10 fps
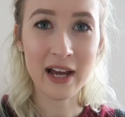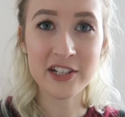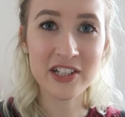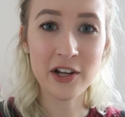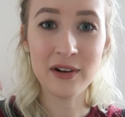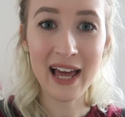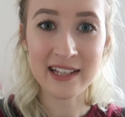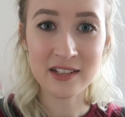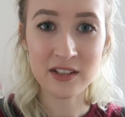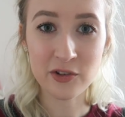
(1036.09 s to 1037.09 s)
Actually no
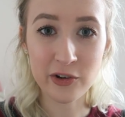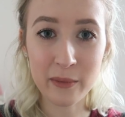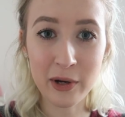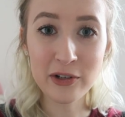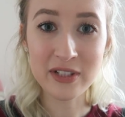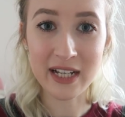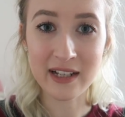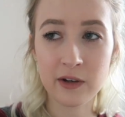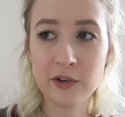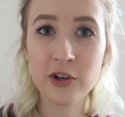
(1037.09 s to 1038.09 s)
less because I've got to upload
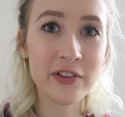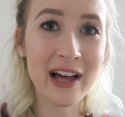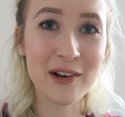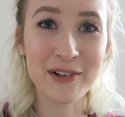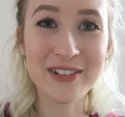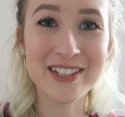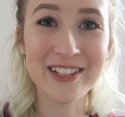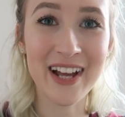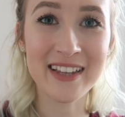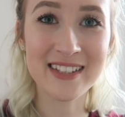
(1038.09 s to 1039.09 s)
it. I've not got that long
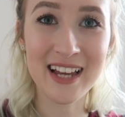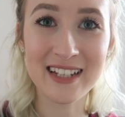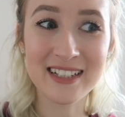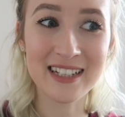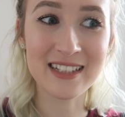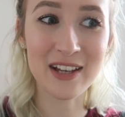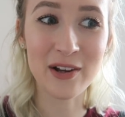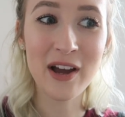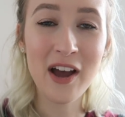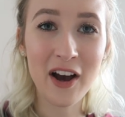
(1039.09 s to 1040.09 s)
to get this edited
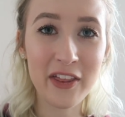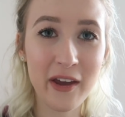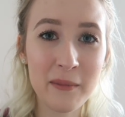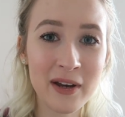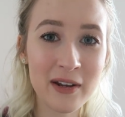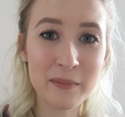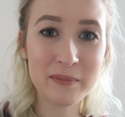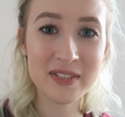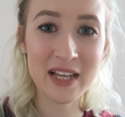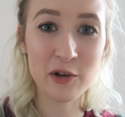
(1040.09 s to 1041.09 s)
so I think I'm
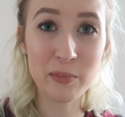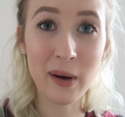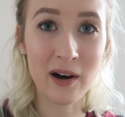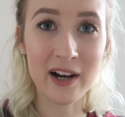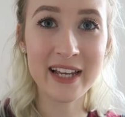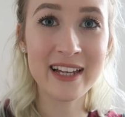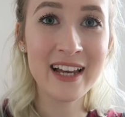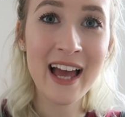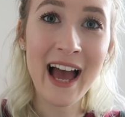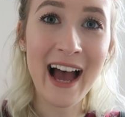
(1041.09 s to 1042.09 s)
going to say
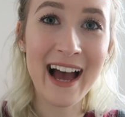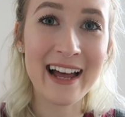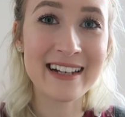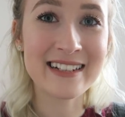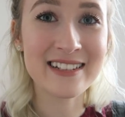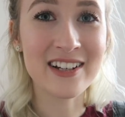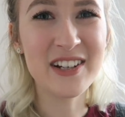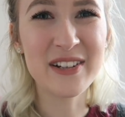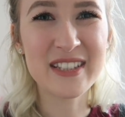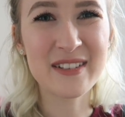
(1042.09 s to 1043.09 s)
goodbye and I
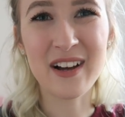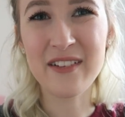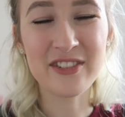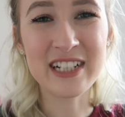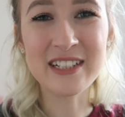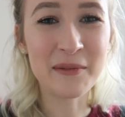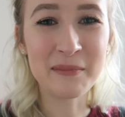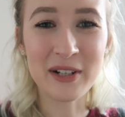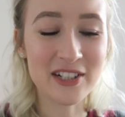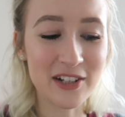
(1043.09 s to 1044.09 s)
know it's, I haven't really done much.